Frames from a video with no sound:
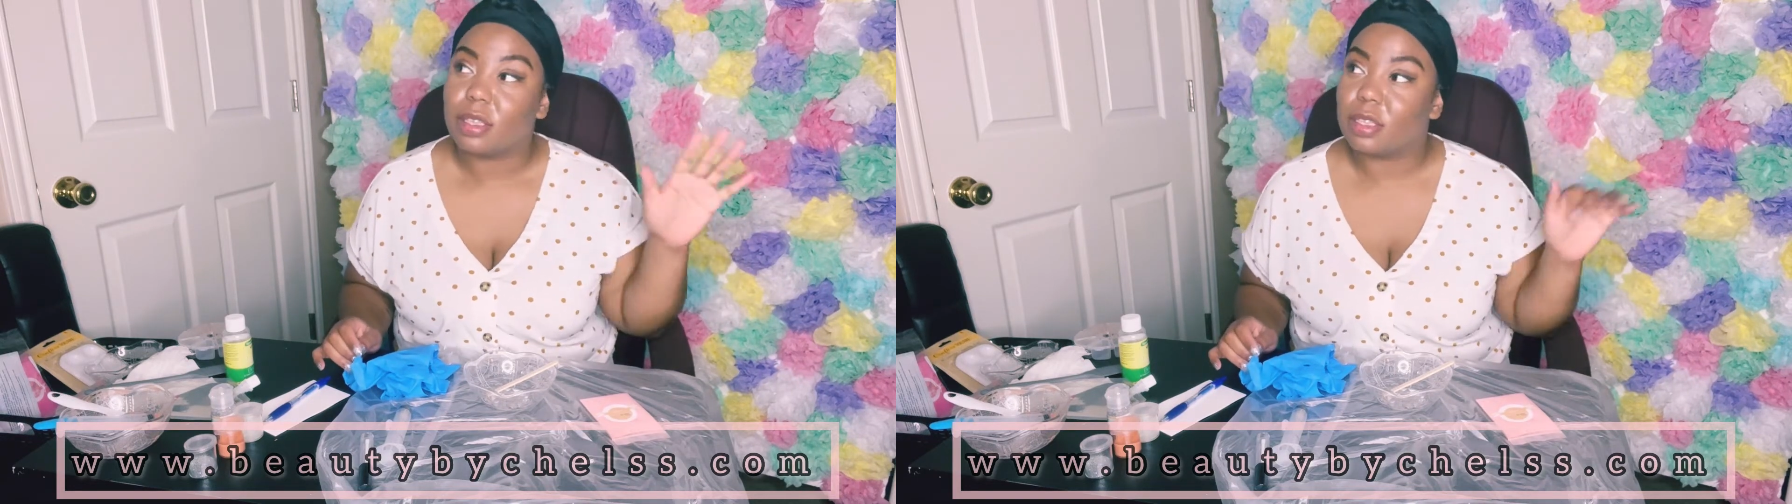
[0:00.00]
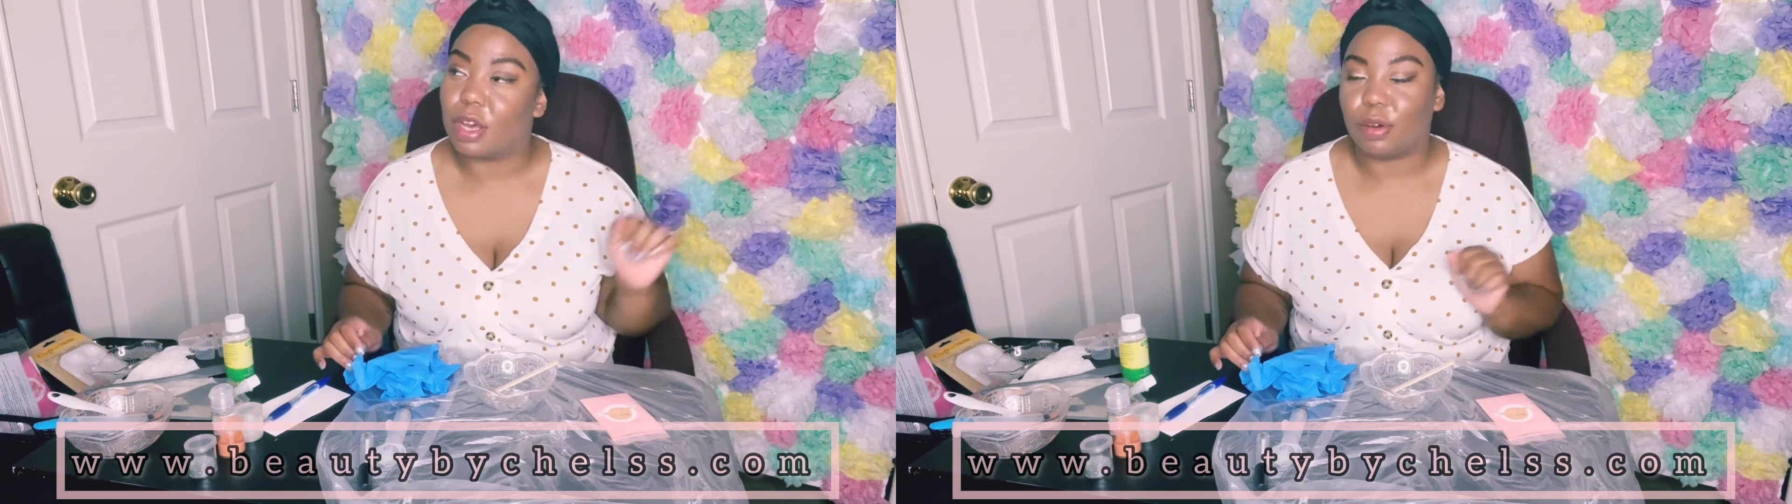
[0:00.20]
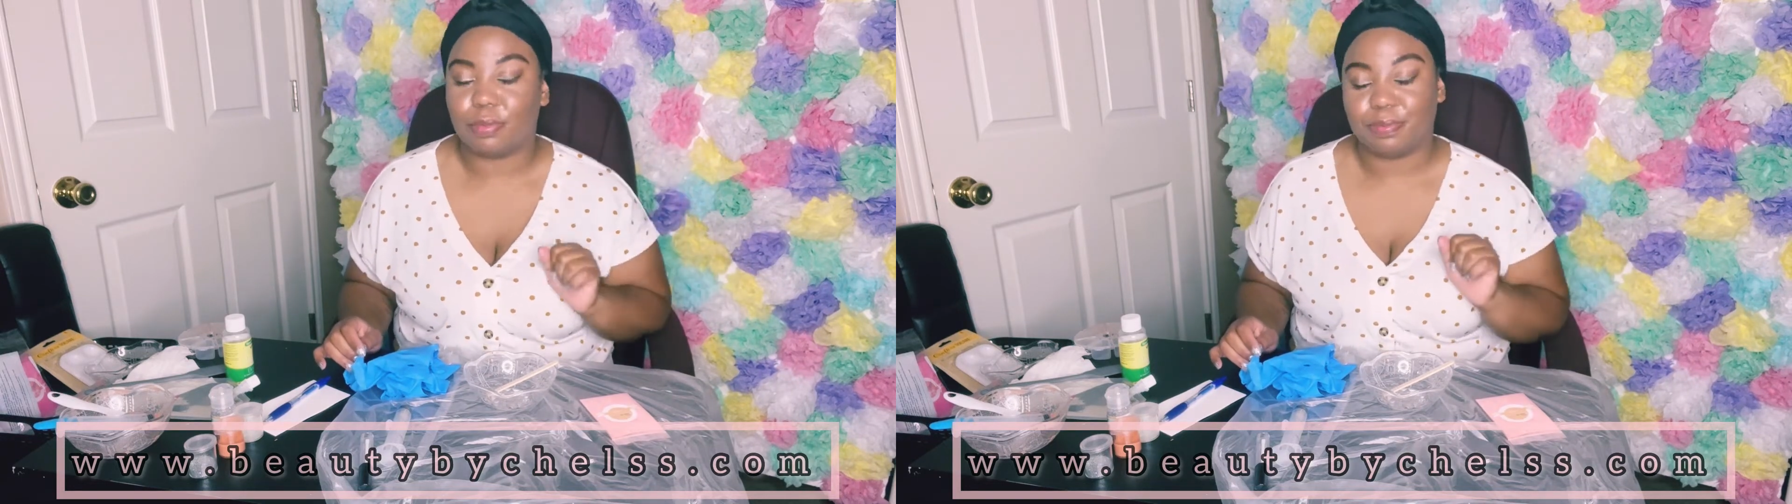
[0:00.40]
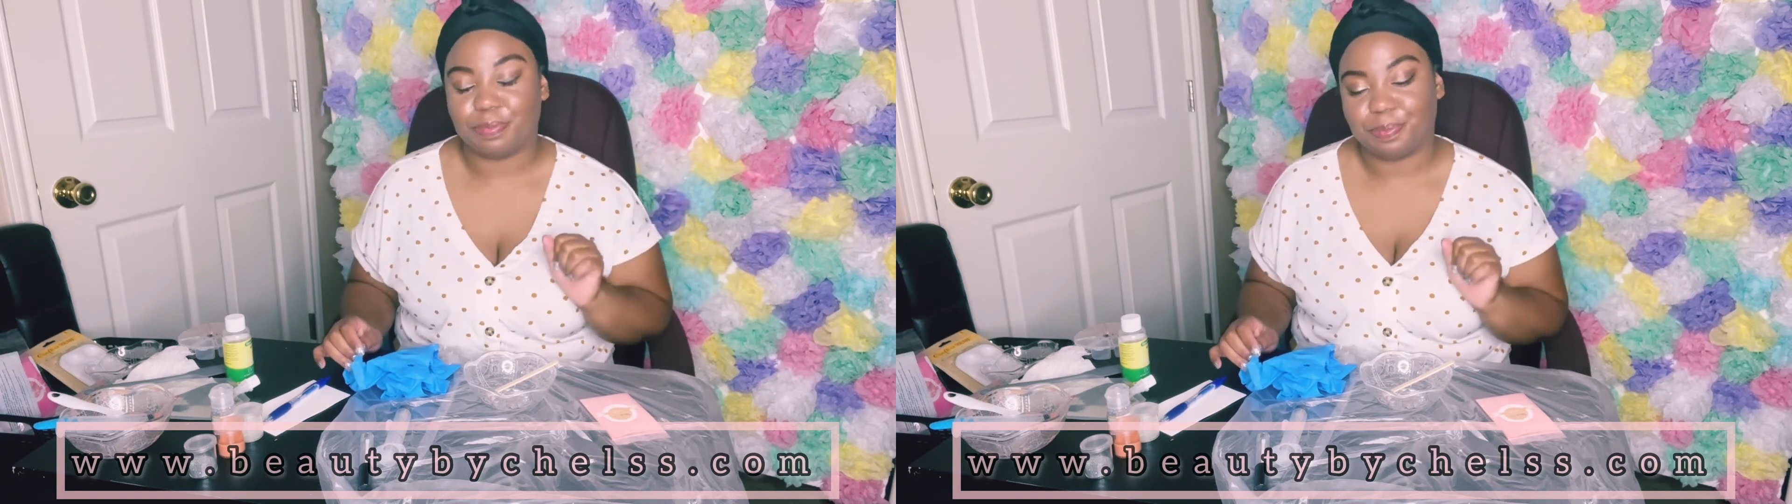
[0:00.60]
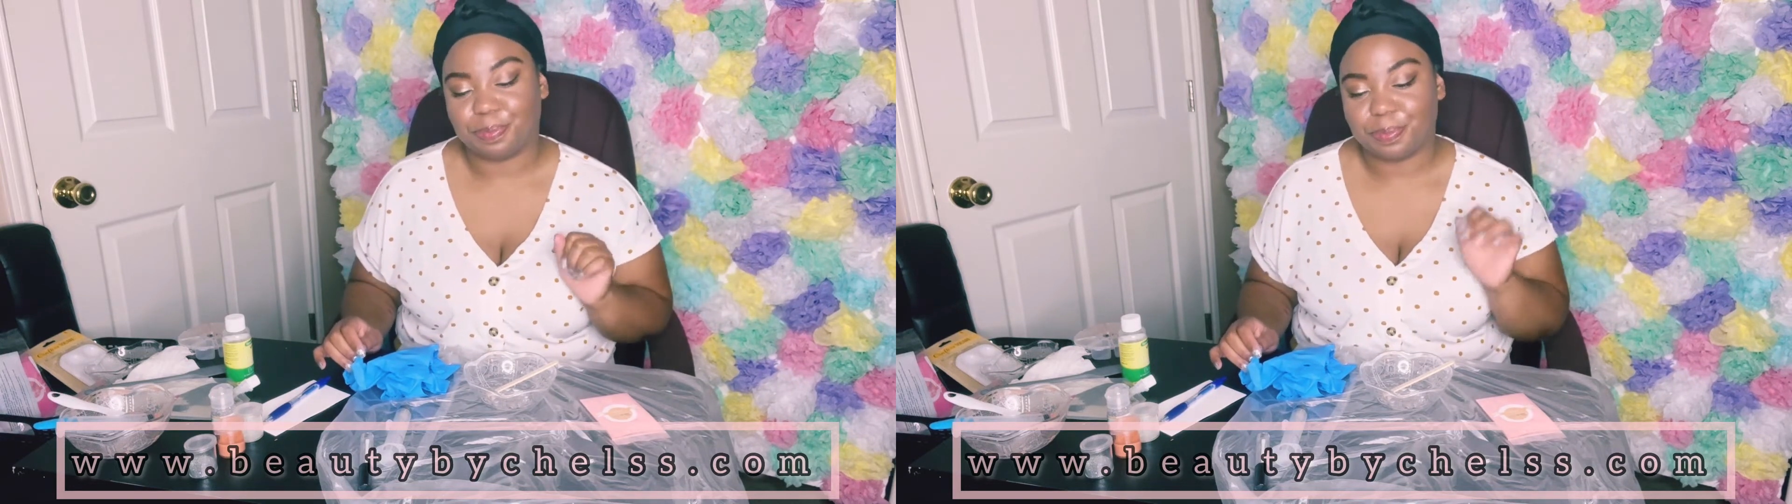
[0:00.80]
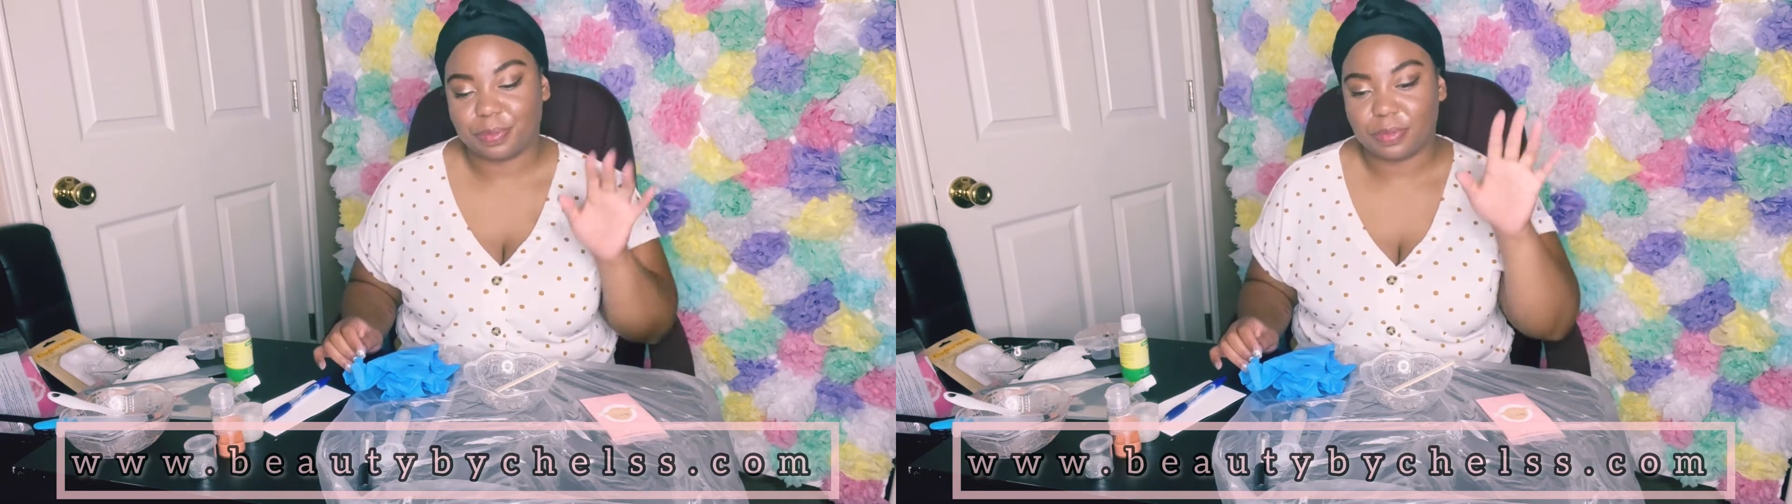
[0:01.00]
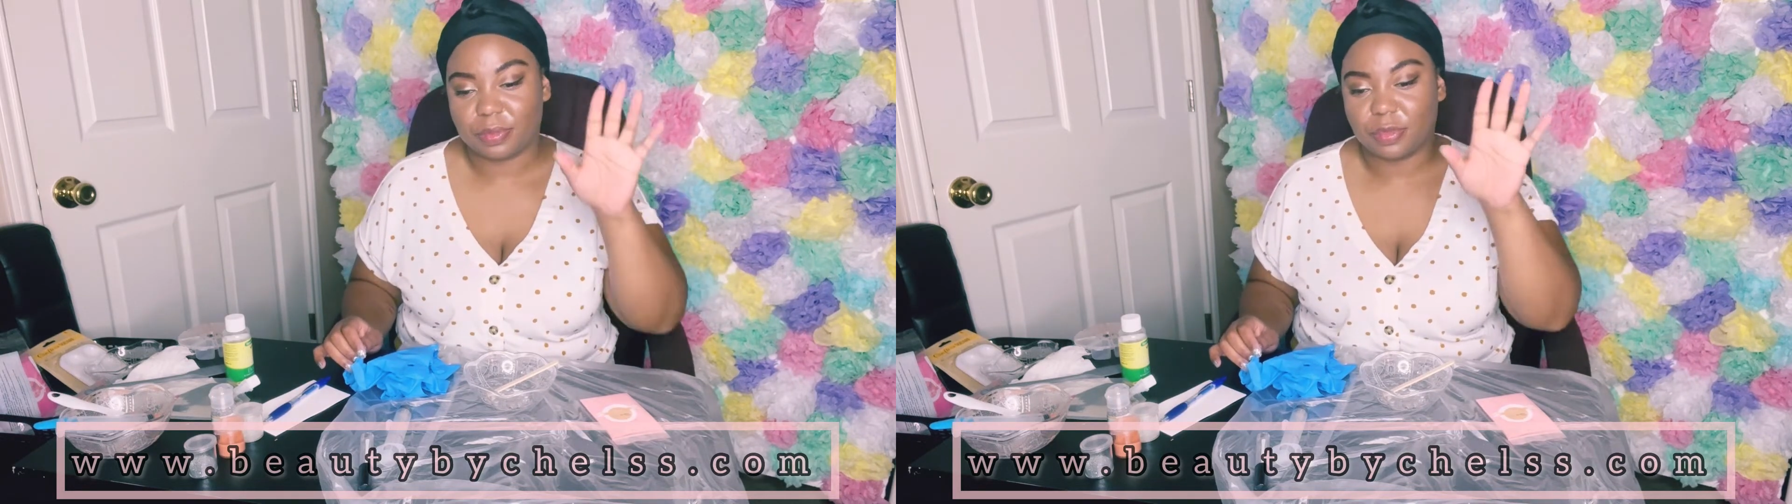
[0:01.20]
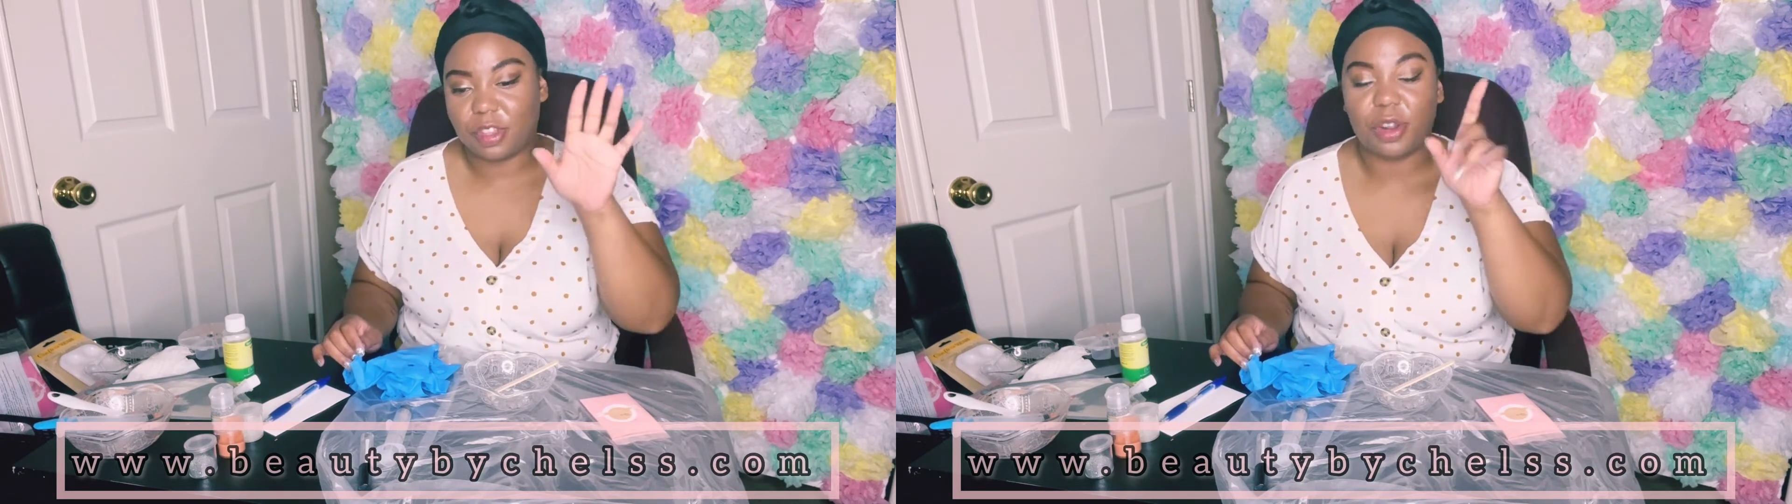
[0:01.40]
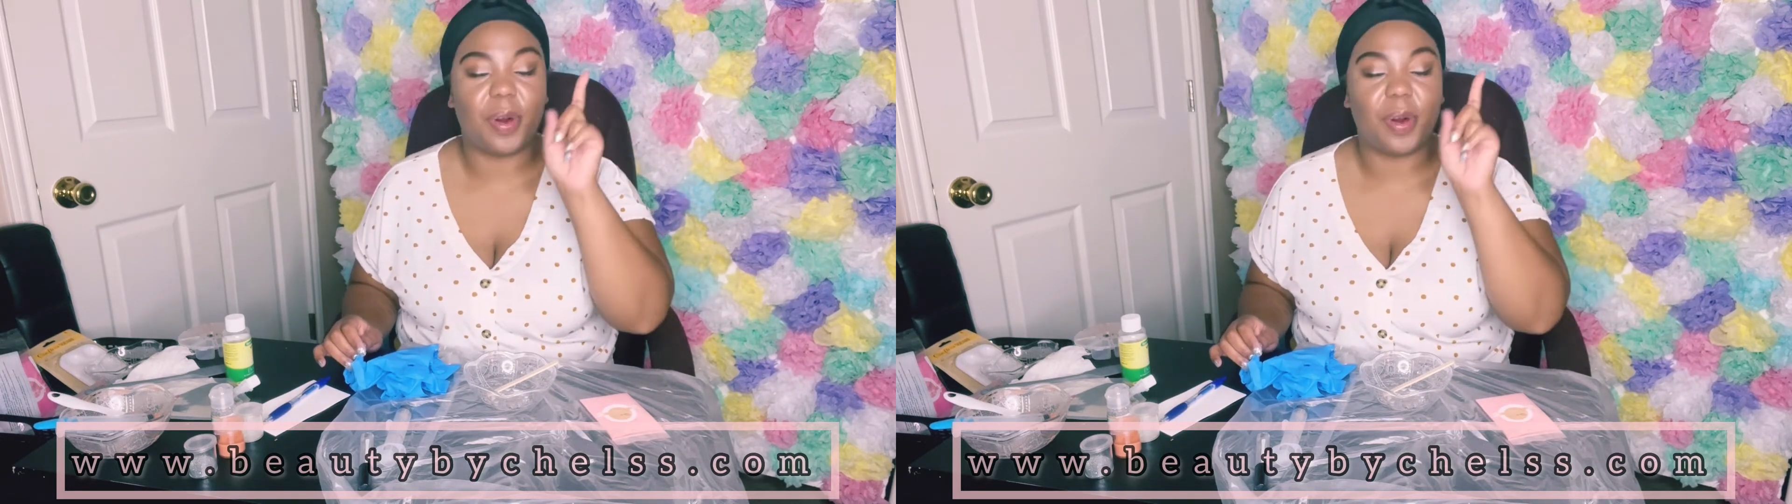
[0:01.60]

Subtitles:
So, you